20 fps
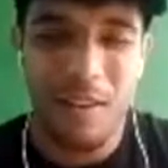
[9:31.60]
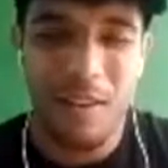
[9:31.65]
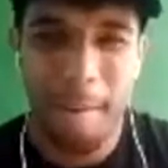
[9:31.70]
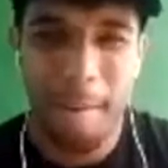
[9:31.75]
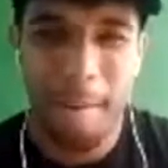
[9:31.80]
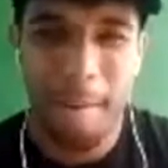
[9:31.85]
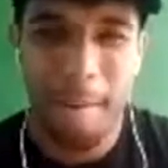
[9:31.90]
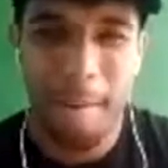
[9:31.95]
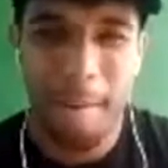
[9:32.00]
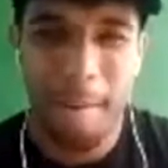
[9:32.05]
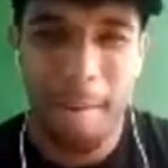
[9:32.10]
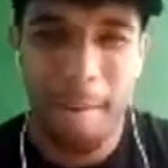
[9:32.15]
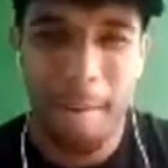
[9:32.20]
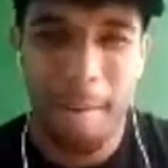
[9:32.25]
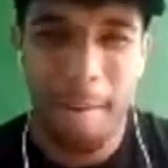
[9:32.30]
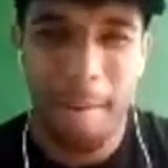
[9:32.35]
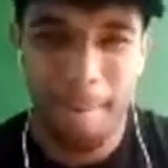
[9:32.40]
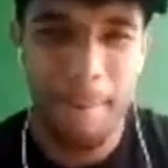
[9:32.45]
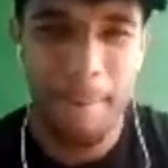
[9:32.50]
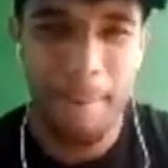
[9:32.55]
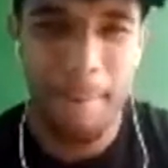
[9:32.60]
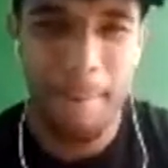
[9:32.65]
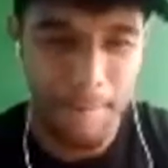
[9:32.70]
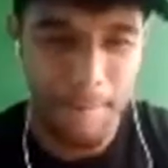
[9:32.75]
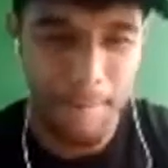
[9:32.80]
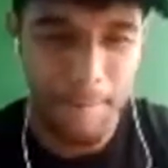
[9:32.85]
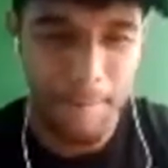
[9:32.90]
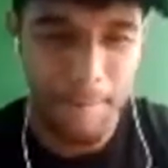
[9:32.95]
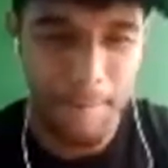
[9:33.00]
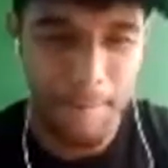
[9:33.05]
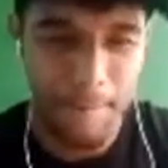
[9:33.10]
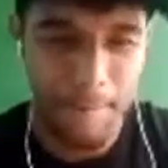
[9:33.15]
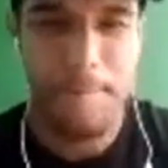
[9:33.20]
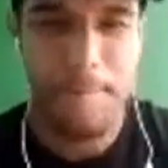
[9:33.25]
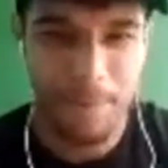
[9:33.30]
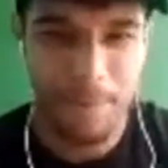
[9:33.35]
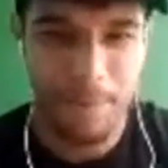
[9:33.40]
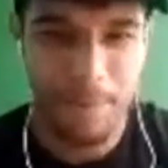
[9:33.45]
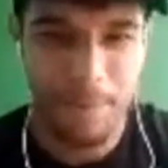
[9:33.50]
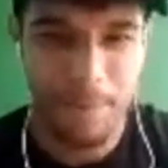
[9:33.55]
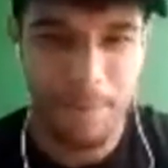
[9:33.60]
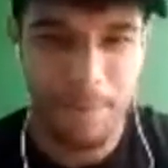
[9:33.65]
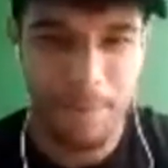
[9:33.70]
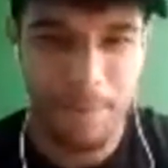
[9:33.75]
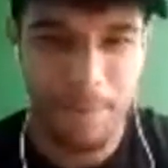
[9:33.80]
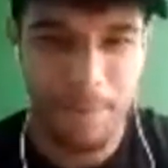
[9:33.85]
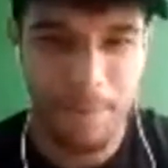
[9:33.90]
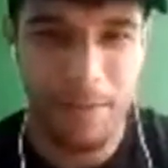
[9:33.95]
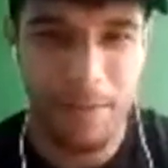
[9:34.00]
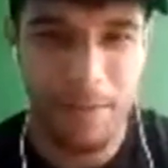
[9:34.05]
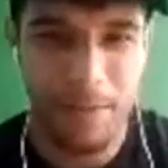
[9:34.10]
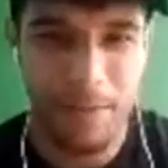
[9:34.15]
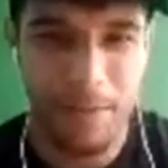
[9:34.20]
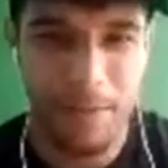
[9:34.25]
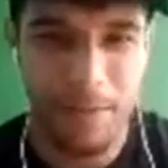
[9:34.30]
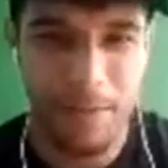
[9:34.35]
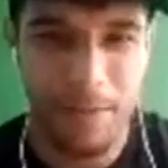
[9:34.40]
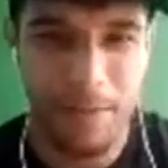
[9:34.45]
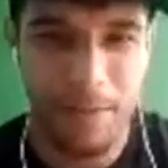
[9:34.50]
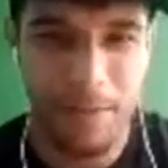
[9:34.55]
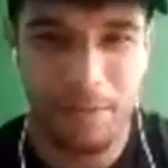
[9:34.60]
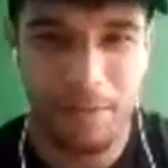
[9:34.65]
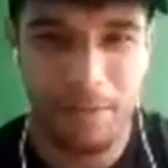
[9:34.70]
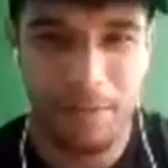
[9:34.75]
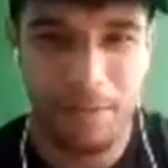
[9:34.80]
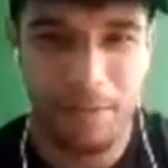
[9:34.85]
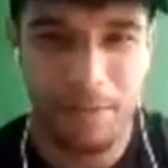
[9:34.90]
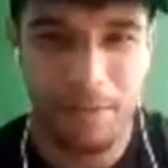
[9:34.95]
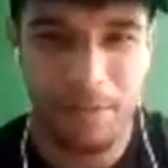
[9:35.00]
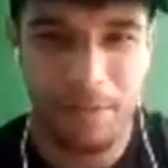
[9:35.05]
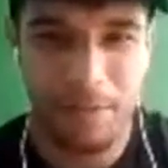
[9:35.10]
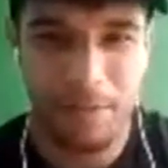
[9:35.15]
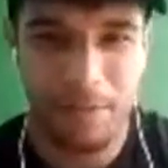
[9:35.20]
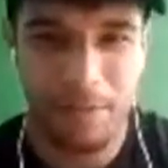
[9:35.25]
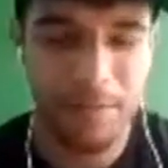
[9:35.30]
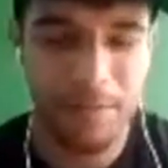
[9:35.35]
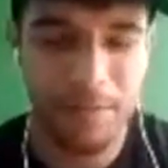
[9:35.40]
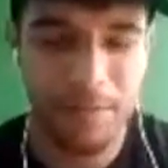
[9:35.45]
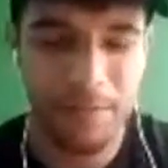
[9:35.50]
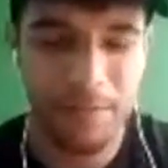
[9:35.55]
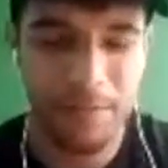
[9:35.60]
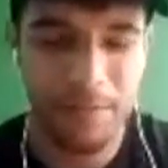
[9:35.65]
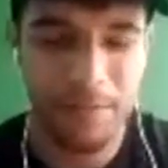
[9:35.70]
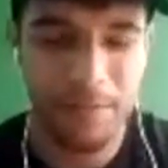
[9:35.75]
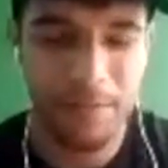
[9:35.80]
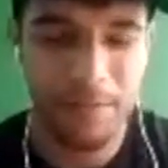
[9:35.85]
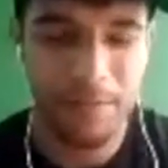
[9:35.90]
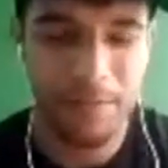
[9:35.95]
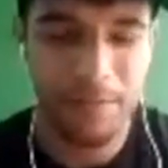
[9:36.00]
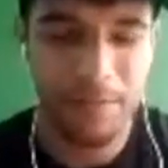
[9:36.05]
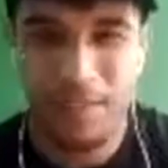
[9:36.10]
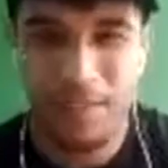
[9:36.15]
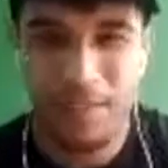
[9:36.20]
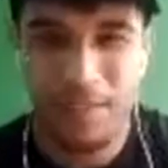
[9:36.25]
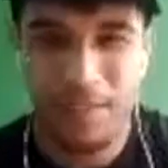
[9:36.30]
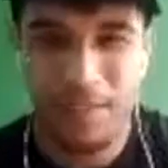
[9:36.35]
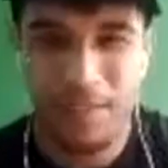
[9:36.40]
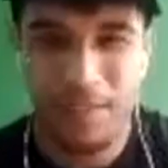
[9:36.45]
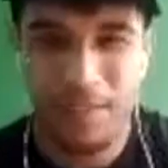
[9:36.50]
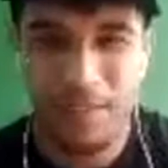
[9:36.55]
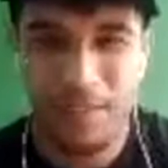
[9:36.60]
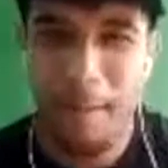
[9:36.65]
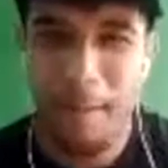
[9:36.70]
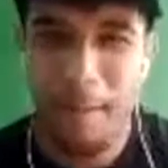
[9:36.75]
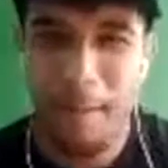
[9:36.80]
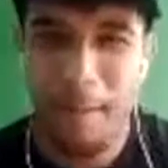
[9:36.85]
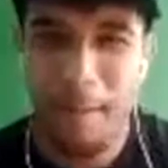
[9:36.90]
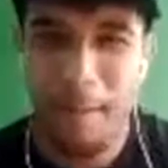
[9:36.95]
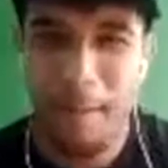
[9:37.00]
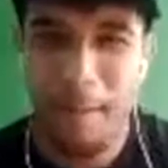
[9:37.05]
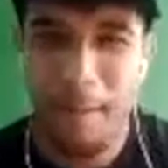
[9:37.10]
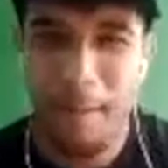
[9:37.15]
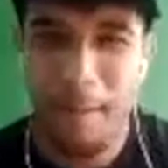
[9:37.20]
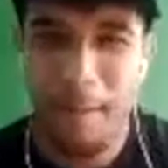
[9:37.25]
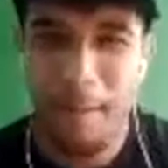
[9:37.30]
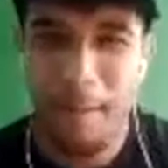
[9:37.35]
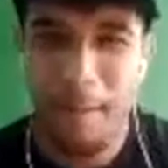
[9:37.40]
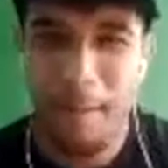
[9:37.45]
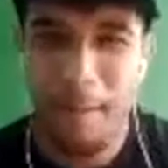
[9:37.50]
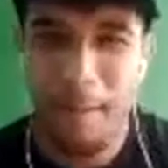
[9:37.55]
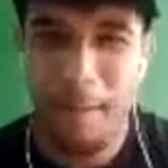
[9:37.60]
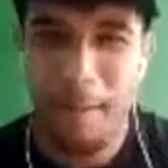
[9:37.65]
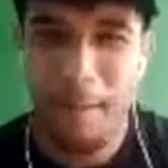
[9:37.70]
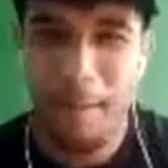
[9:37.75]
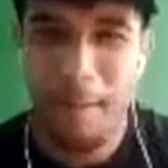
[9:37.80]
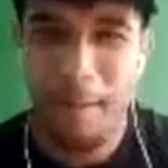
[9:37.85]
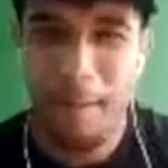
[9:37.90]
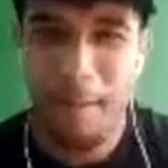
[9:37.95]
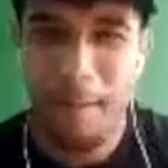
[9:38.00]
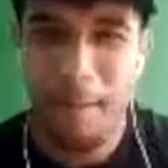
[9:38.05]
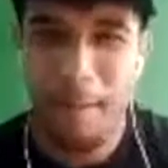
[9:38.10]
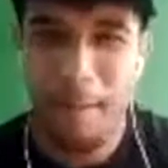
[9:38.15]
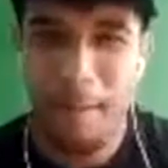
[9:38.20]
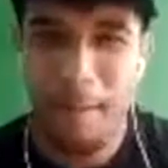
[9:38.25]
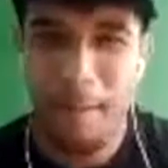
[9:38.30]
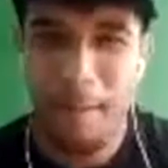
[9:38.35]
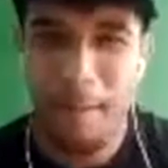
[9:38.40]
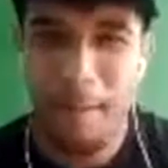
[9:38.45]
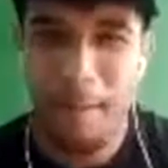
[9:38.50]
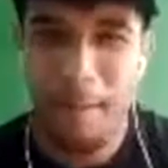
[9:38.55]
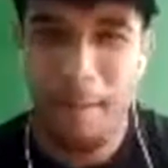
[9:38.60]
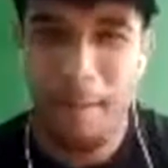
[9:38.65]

This person isn't speaking.